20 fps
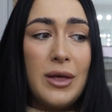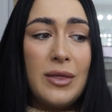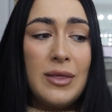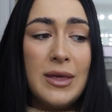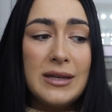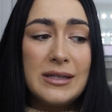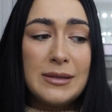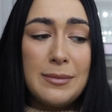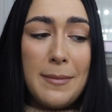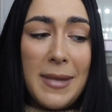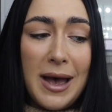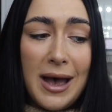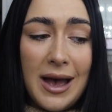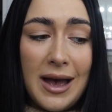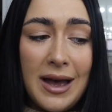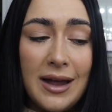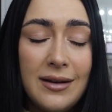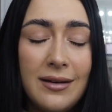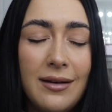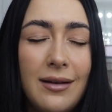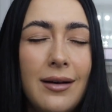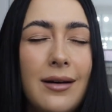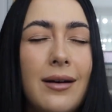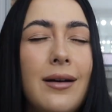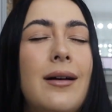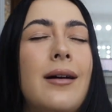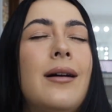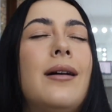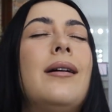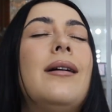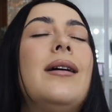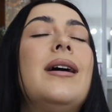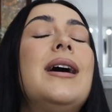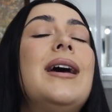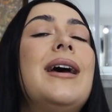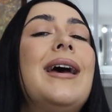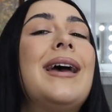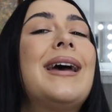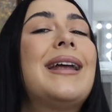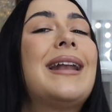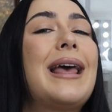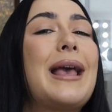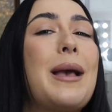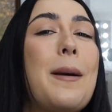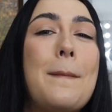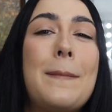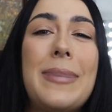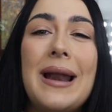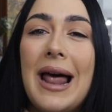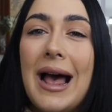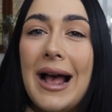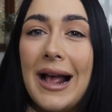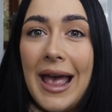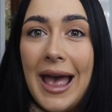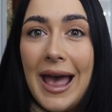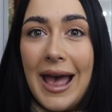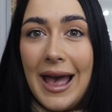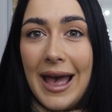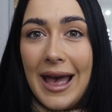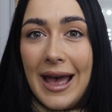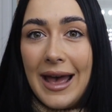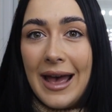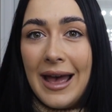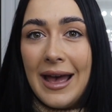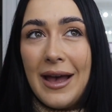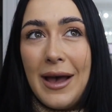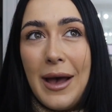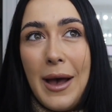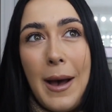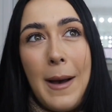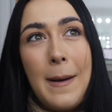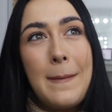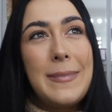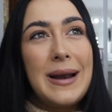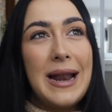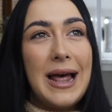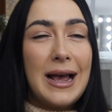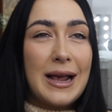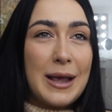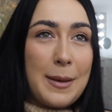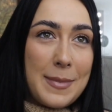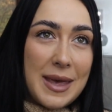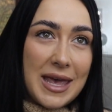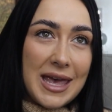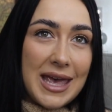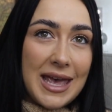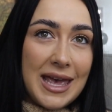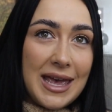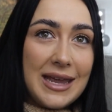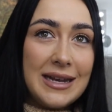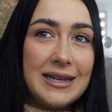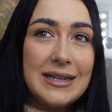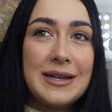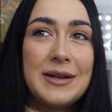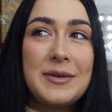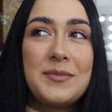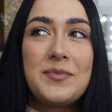This man, oh, had like black hair, a black beard,